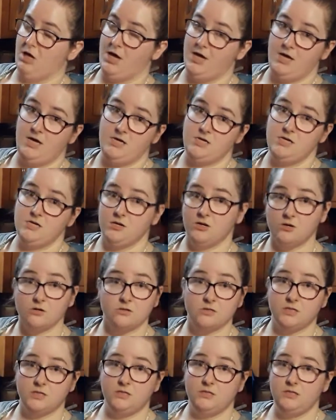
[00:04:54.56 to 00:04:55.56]
8
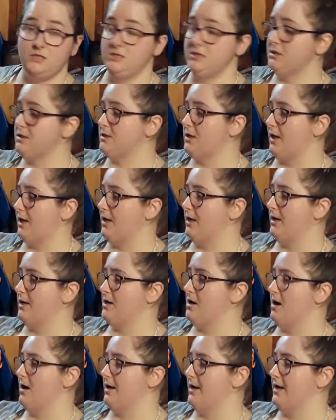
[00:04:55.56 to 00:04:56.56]
years at least, and I
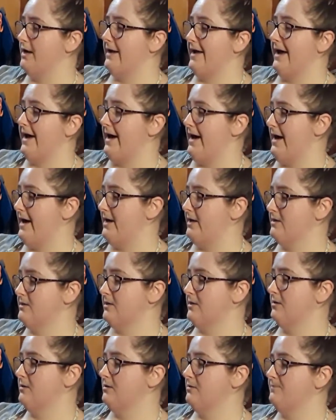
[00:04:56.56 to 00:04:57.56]
got it at
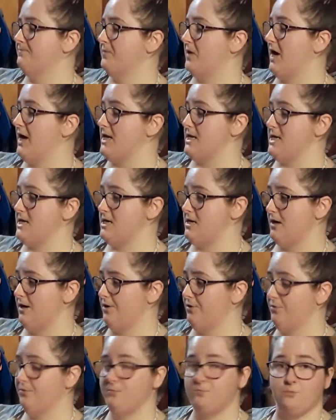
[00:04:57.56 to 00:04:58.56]

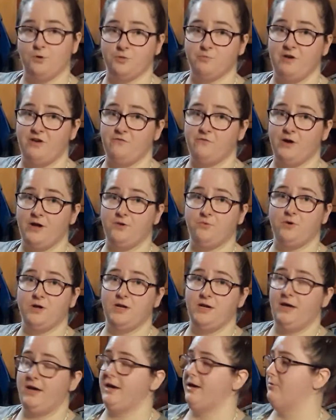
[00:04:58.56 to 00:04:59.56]
IKEA with my friend one
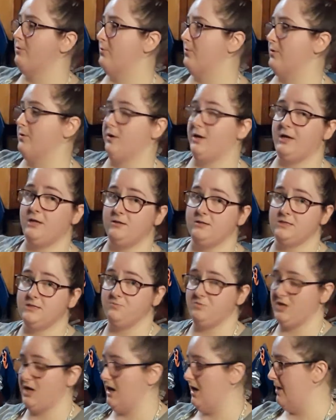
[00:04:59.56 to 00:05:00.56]
day when we were killing
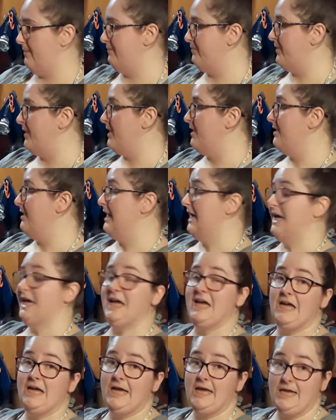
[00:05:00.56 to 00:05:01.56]
some time.
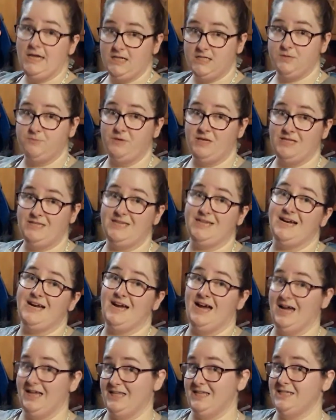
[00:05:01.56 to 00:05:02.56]
It's amazing. I
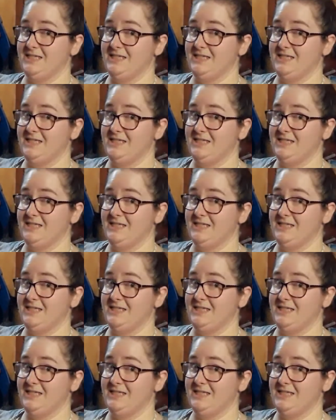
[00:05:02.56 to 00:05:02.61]
highly